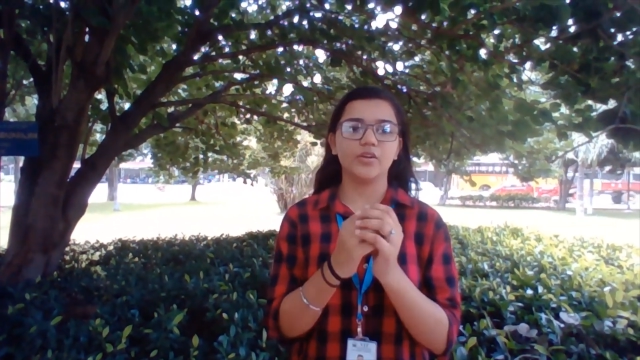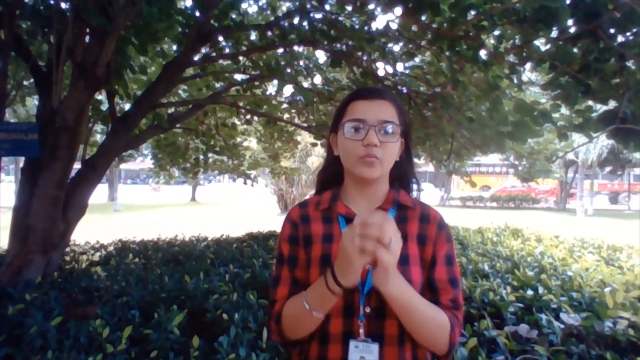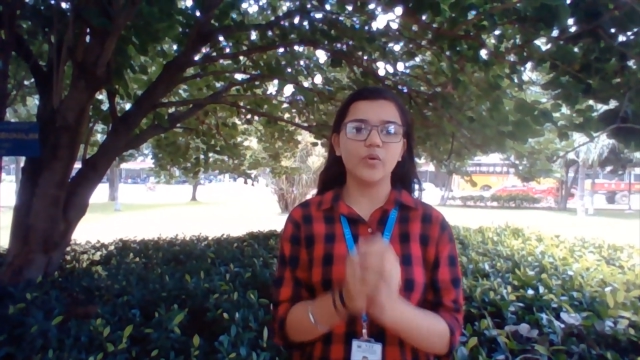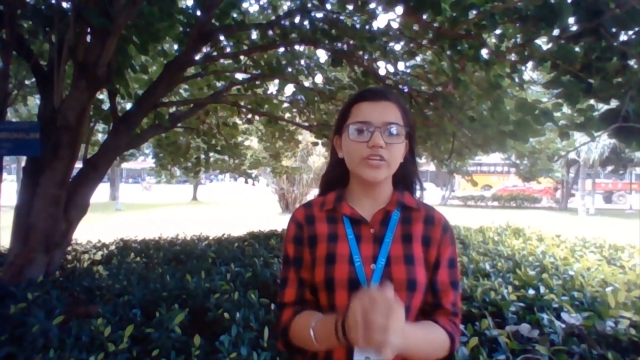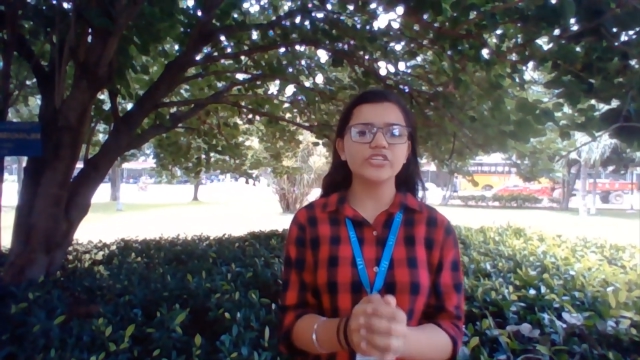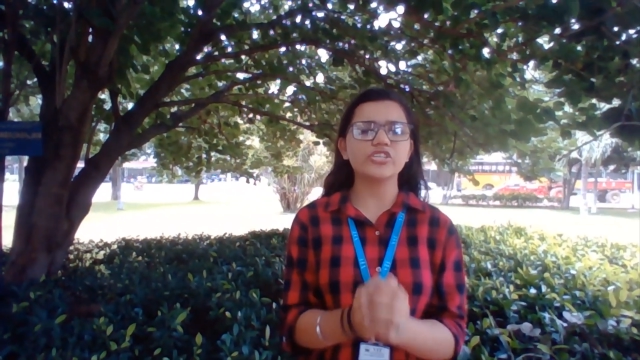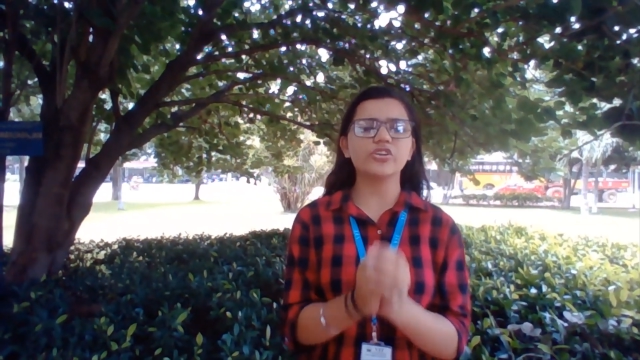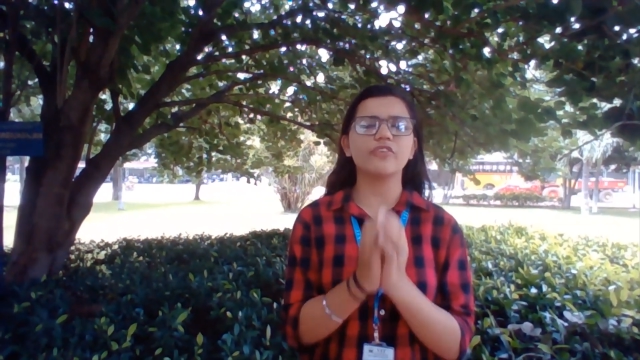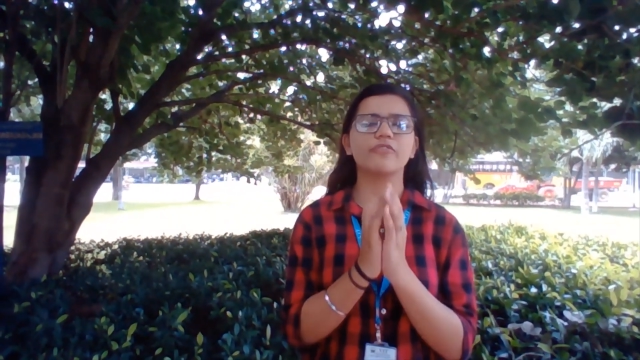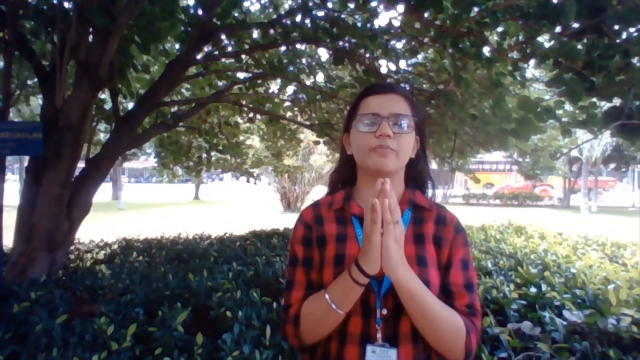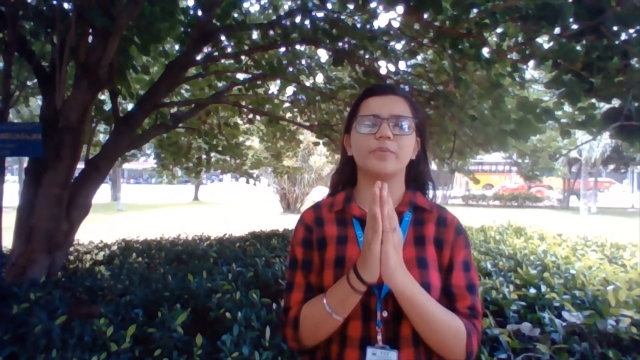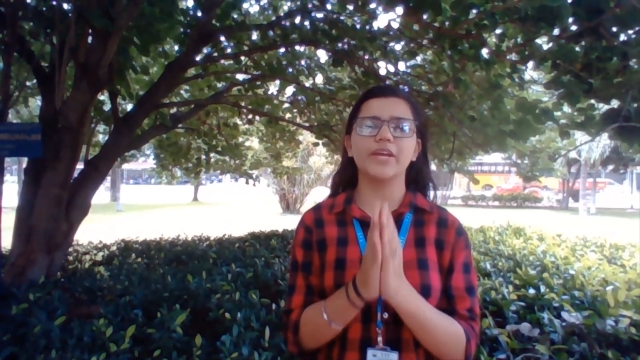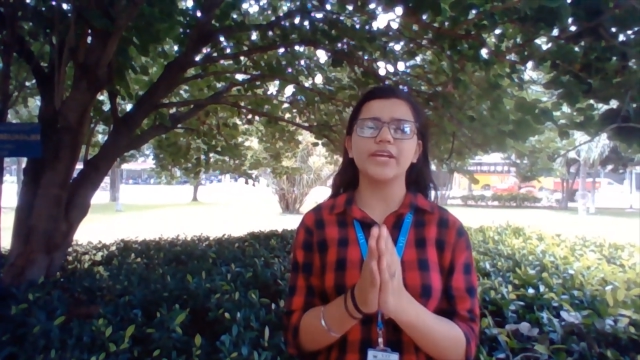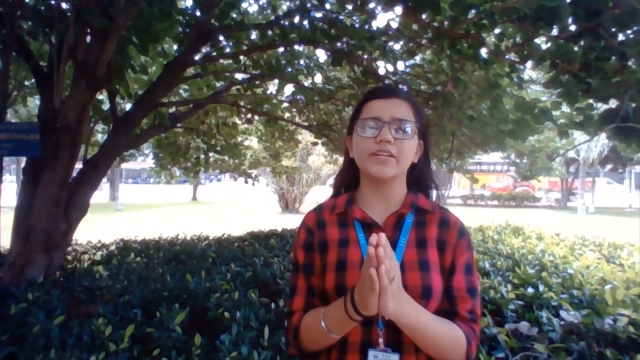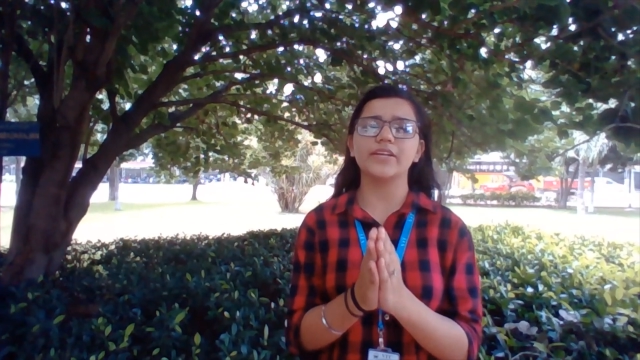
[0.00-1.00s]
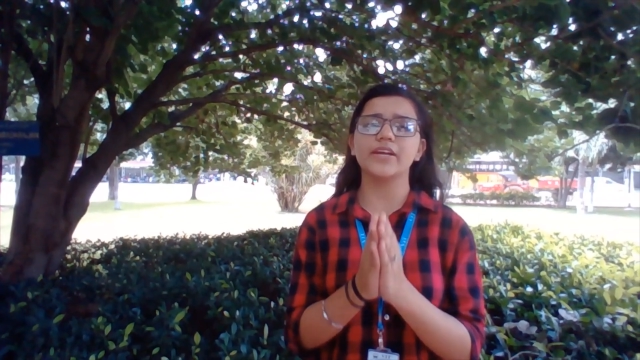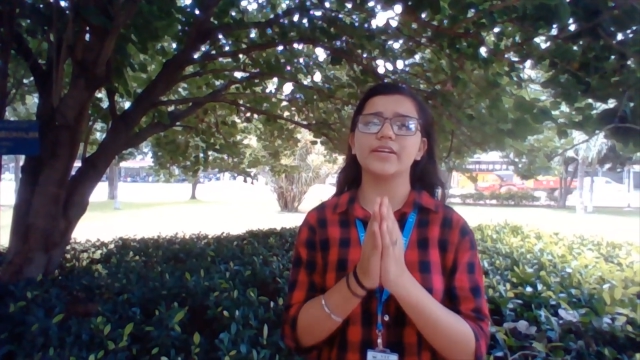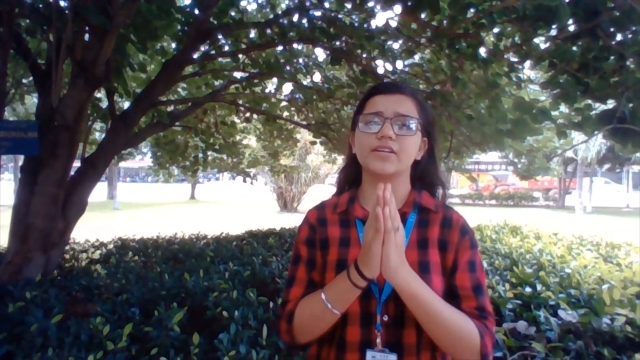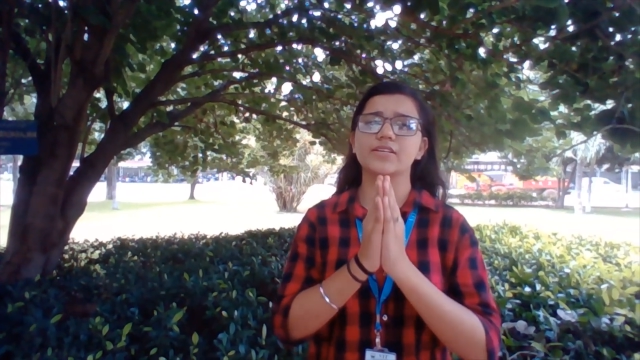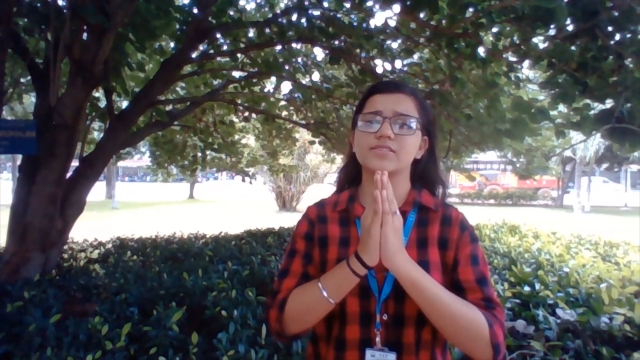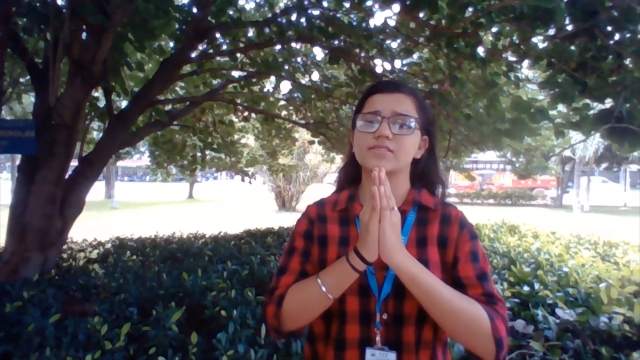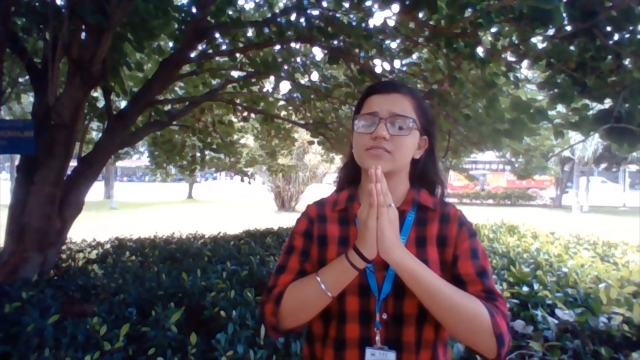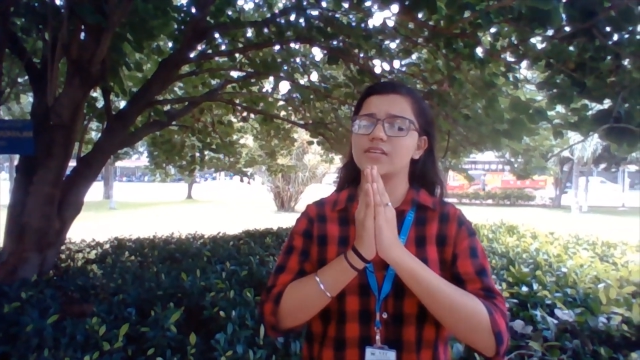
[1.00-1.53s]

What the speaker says: invention of braingate is